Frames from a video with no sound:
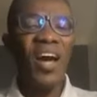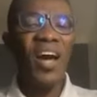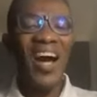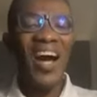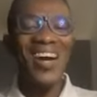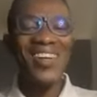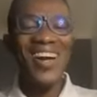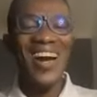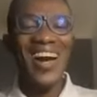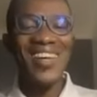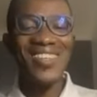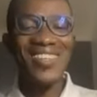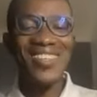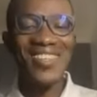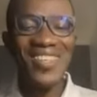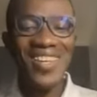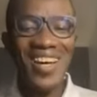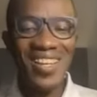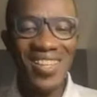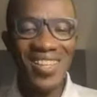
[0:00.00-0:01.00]
and I
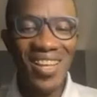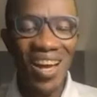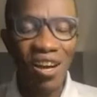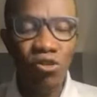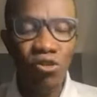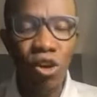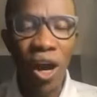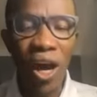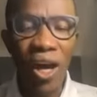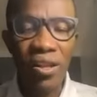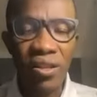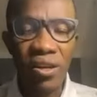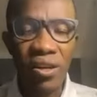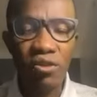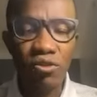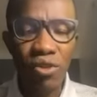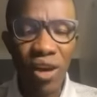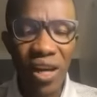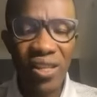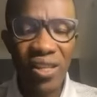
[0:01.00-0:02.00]
sat down at the
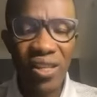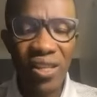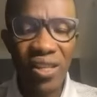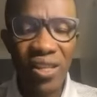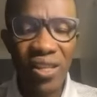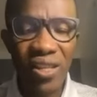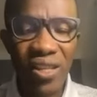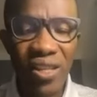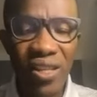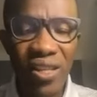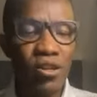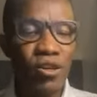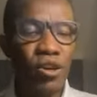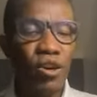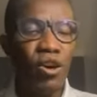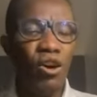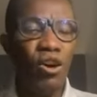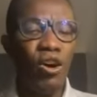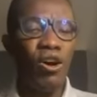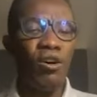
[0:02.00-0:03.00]
right hand
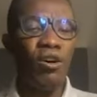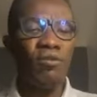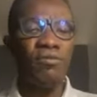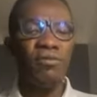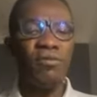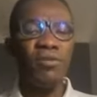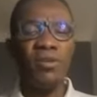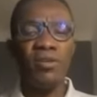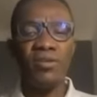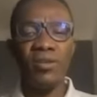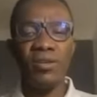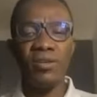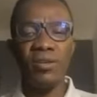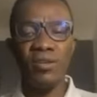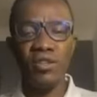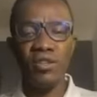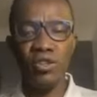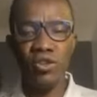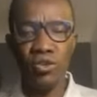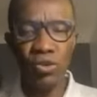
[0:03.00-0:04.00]
of the
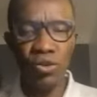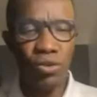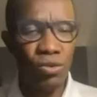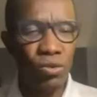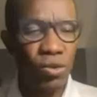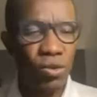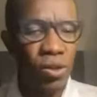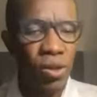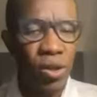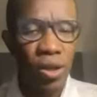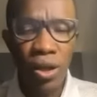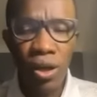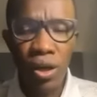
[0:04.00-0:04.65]
throne